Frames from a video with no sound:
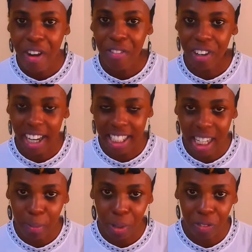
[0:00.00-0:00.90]
For
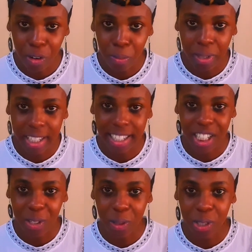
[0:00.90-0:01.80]
example, for me,
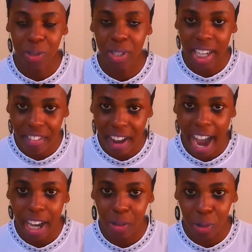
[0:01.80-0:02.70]
it was whenever
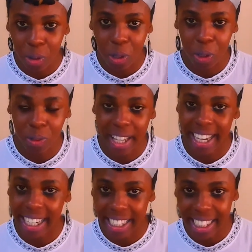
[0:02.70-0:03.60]
I could go to the
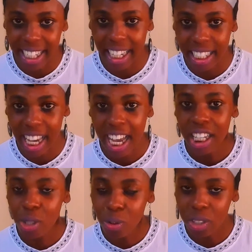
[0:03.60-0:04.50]
internet,
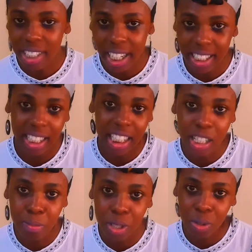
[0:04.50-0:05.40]
he could just
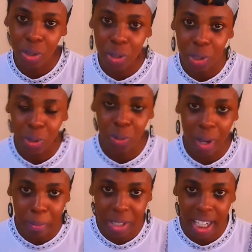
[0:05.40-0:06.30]
lead me to those
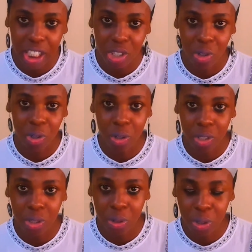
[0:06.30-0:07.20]
websites or
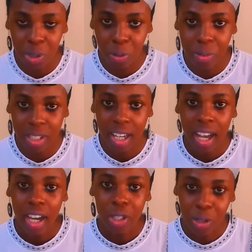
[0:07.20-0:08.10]
those
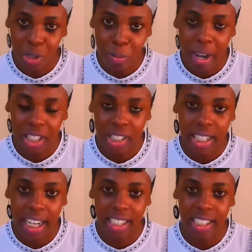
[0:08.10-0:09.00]
YouTubers
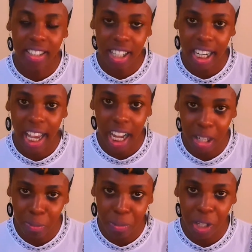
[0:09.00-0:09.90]
that really
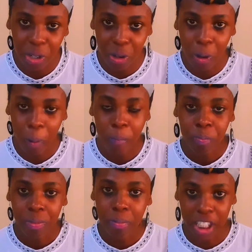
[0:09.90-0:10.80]
helped me grow
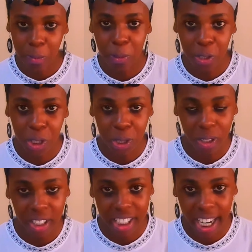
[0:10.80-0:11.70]
my
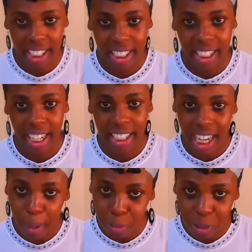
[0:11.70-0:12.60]
spiritual journey.
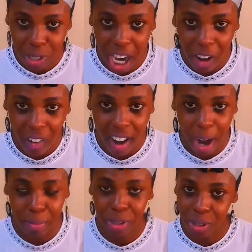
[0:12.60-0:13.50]
And up to now,
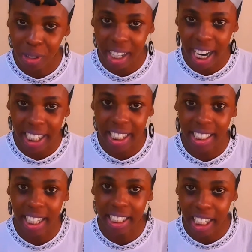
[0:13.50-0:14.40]
I'm so glad
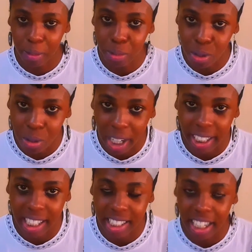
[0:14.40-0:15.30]
that I came to
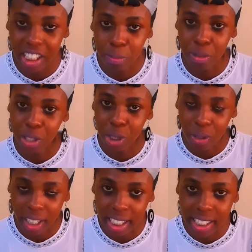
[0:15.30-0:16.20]
understand
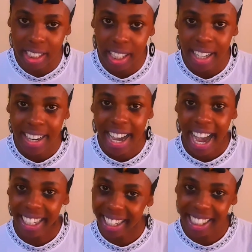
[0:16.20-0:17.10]
spirituality.
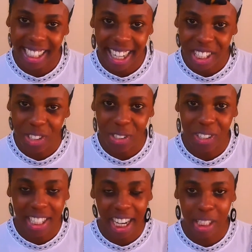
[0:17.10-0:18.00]
I can't lie to
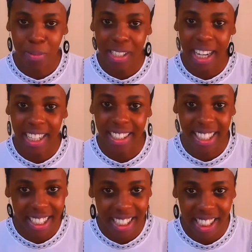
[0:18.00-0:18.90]
you, it has been an
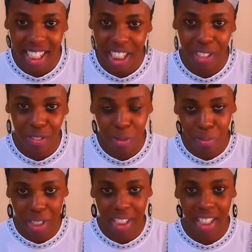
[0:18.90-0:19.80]
easy journey for
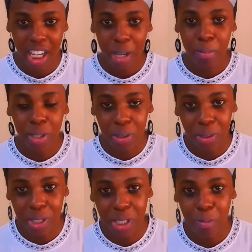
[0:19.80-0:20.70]
me,
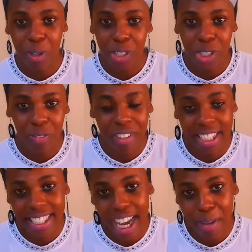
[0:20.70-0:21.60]
because most of
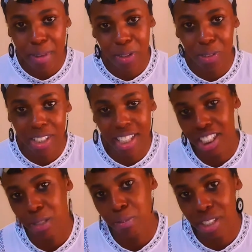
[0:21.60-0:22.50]
the time I will
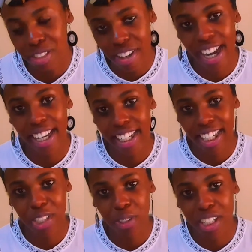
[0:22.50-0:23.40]
just be crying
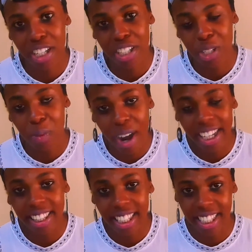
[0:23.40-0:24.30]
and wondering
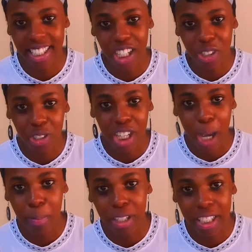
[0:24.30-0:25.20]
why things are not
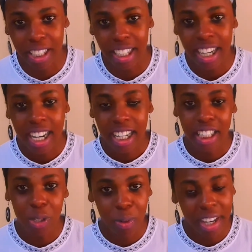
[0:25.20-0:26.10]
happening
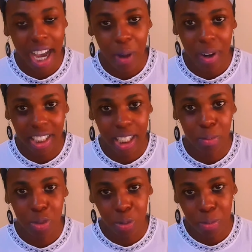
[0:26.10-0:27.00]
the way I want
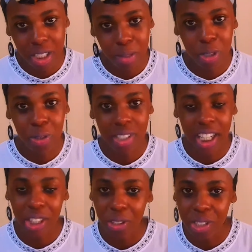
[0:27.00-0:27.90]
them to be, because
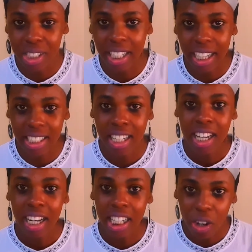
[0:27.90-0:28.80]
I thought that
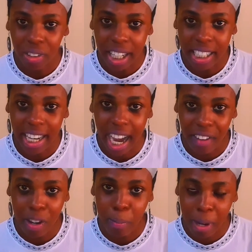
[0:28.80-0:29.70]
now that I
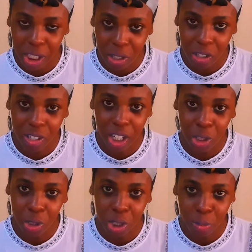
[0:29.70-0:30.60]
have a personal
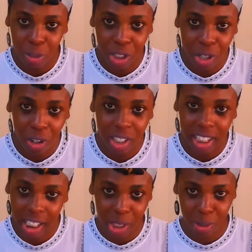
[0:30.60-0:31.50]
relationship with
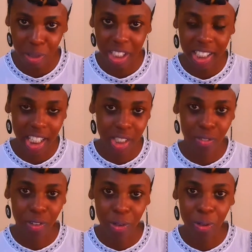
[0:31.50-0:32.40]
God, things will
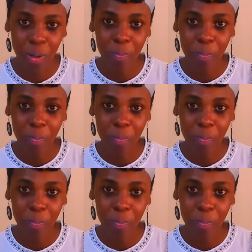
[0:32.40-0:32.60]
just flow.